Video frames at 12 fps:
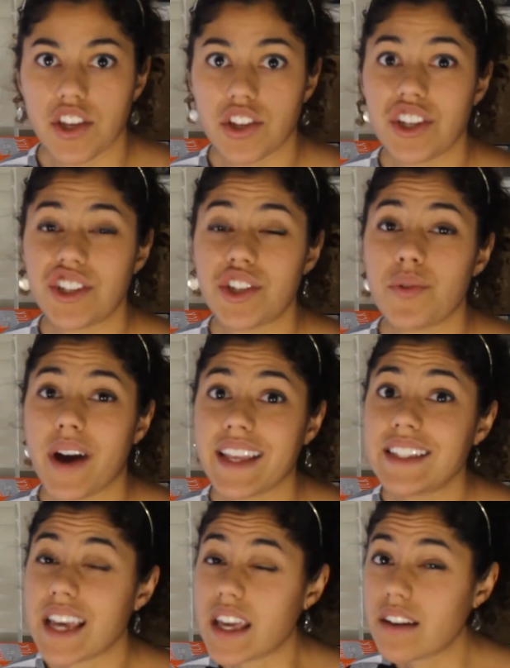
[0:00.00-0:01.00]
you need to
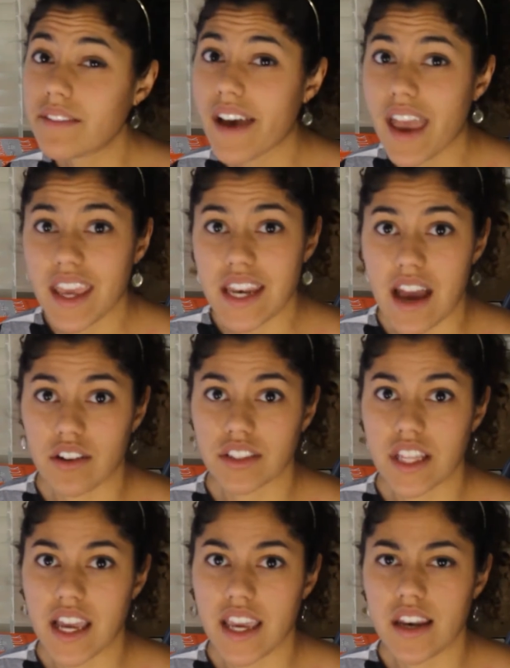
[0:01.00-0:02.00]
identify and
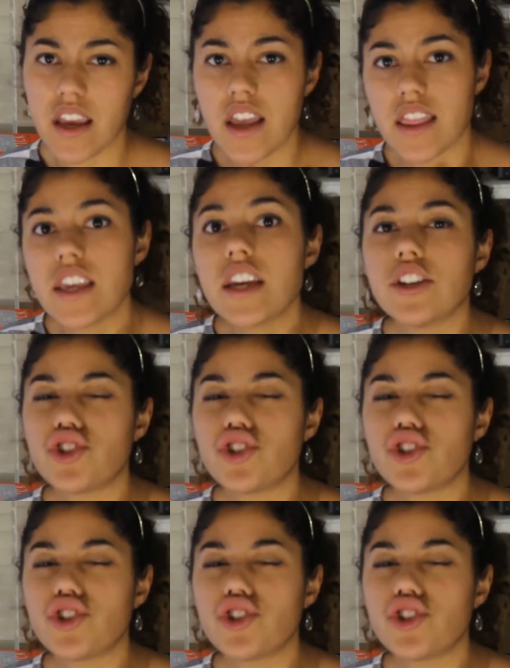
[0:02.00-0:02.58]
outline the